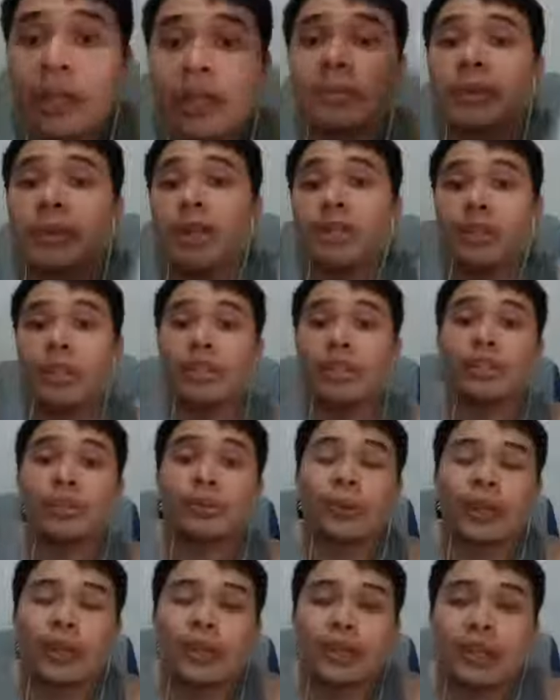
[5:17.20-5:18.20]
about each
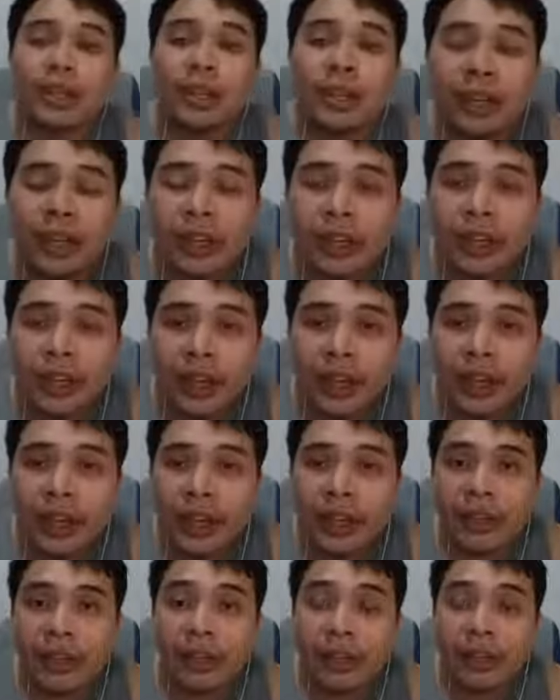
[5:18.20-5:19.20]
one
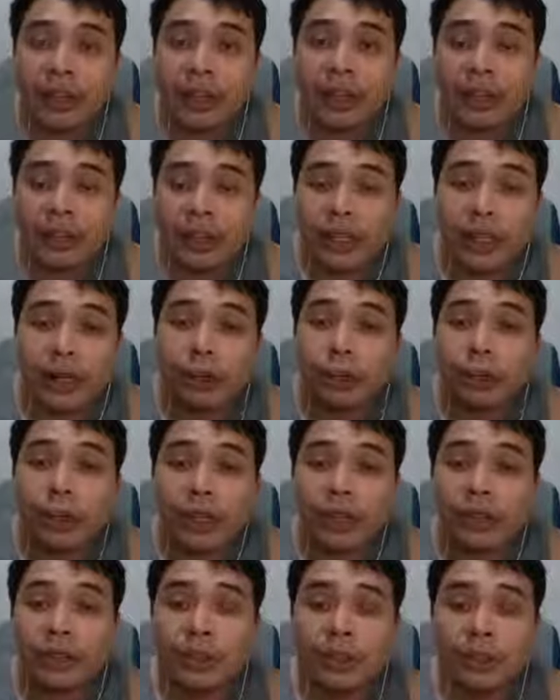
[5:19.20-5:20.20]
and like
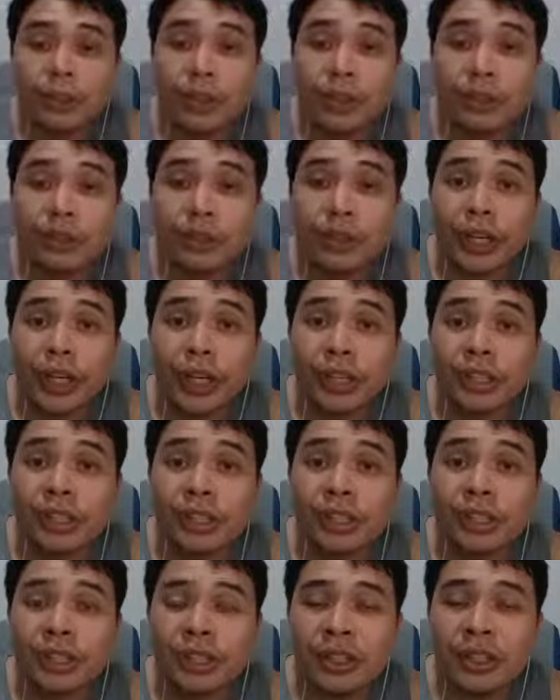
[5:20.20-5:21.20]
what
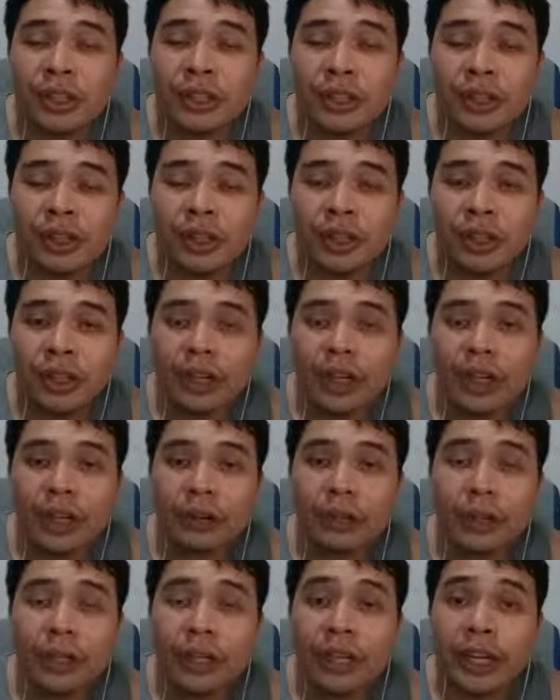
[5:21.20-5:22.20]
traits,
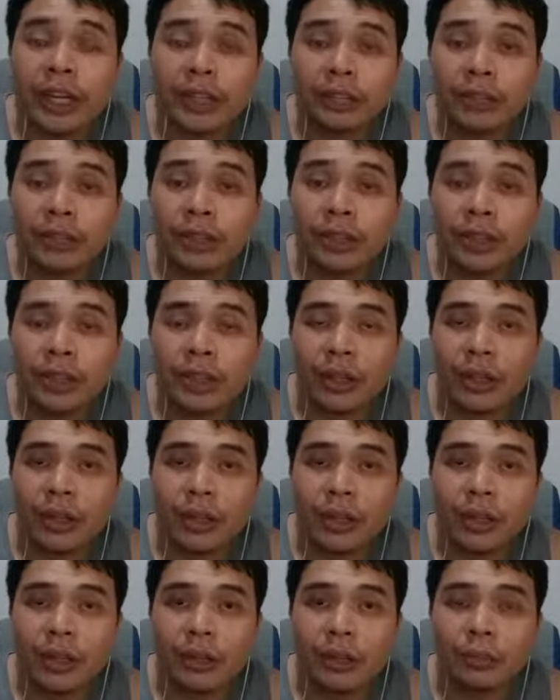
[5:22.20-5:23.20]
what kind
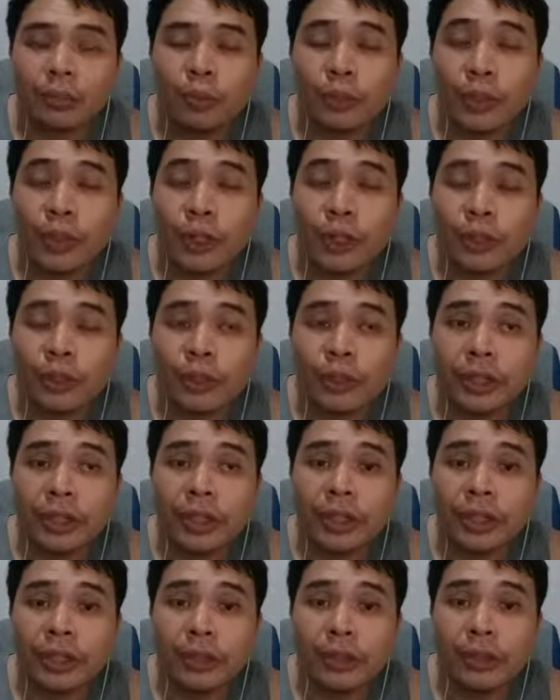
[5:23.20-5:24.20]
of work you're
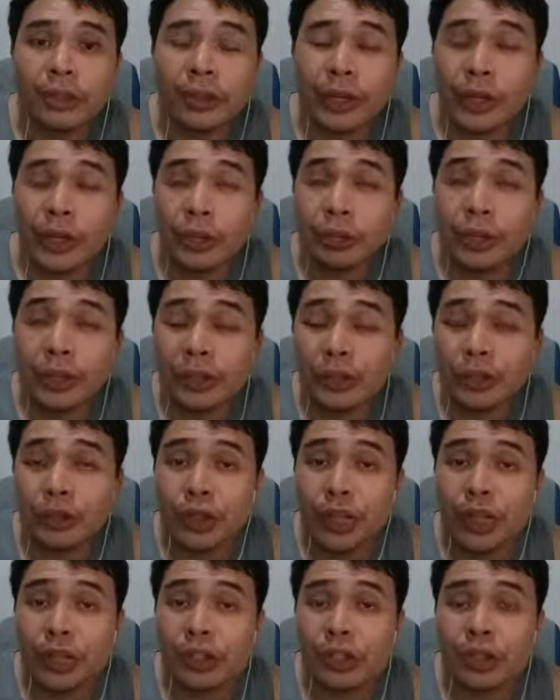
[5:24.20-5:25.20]
gonna do, and what
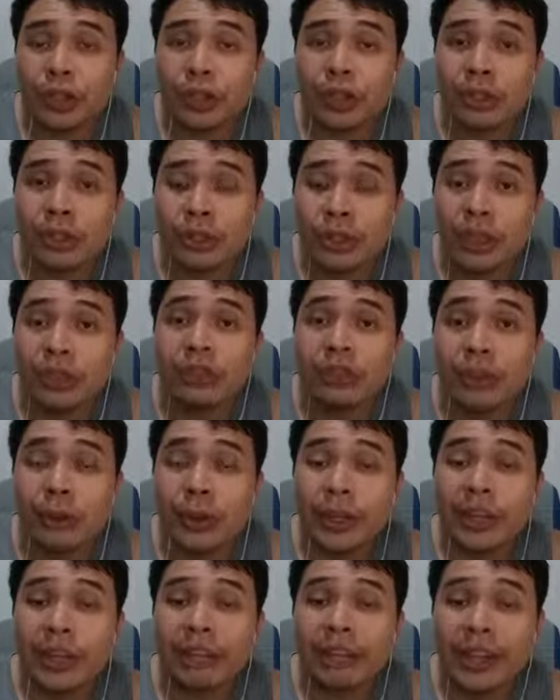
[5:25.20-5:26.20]
traits give you
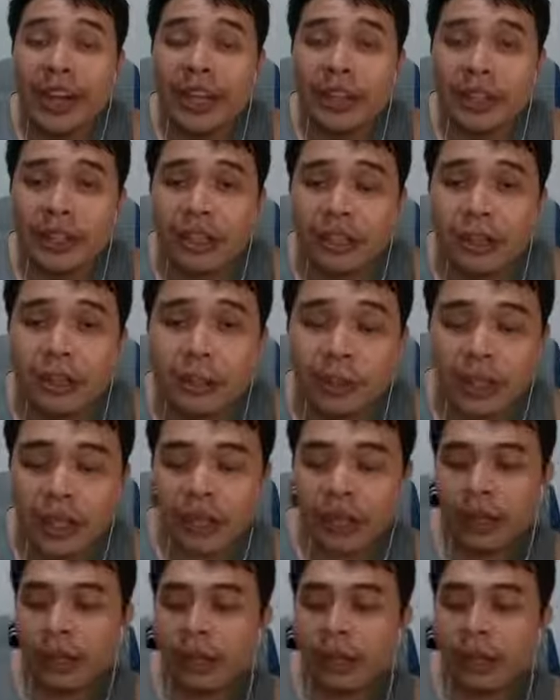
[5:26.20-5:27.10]
an advantage. Okay.